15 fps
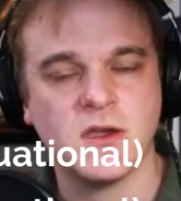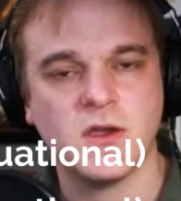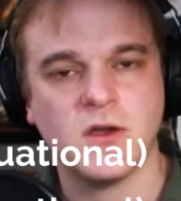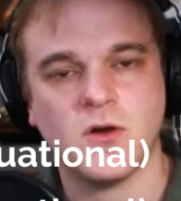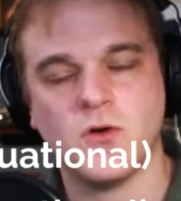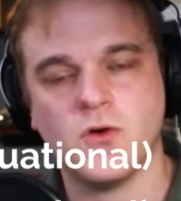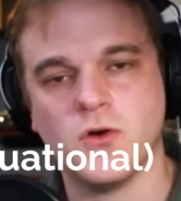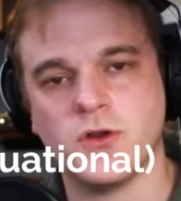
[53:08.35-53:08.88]

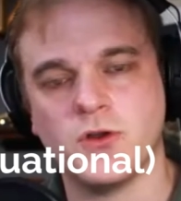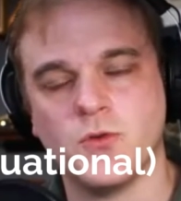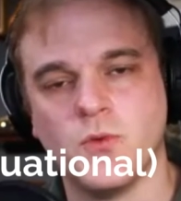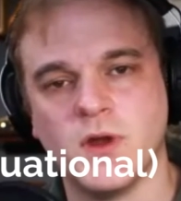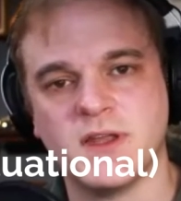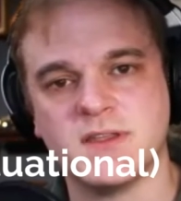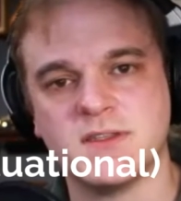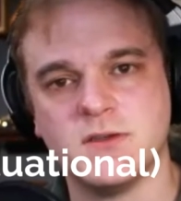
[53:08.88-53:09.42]
or you're
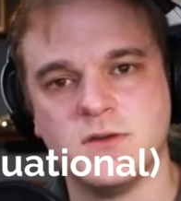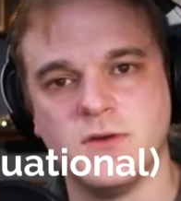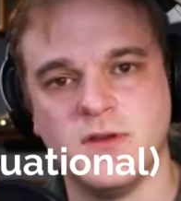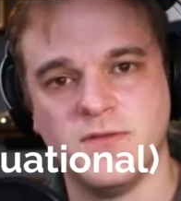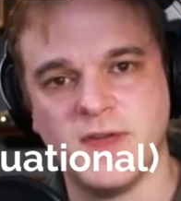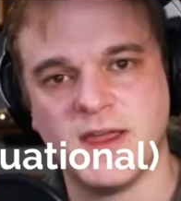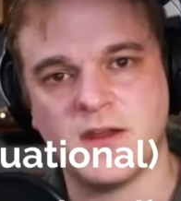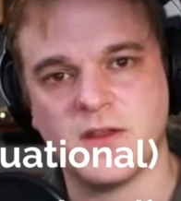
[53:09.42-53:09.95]
wanting to
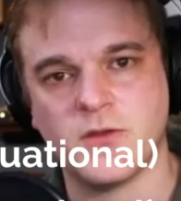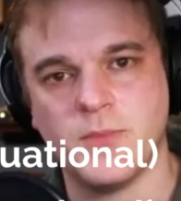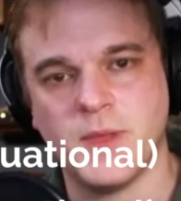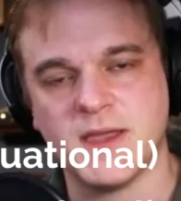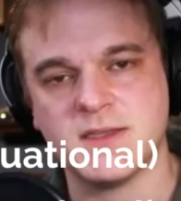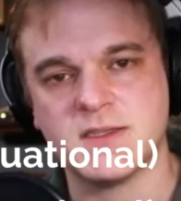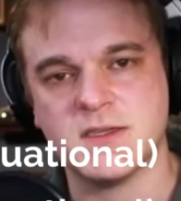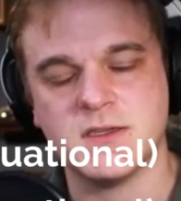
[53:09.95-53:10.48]
invade other
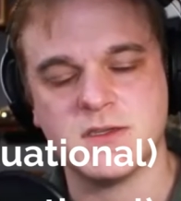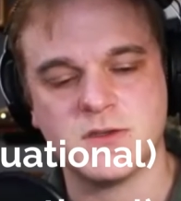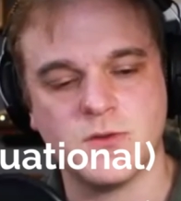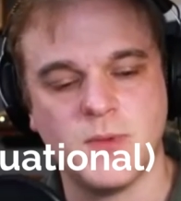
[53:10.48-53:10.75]
bases or